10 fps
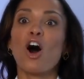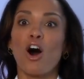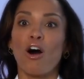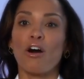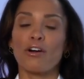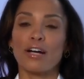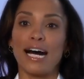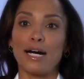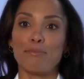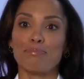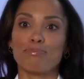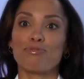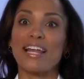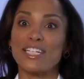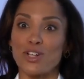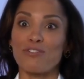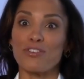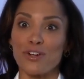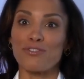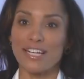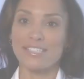are flaked off of your face.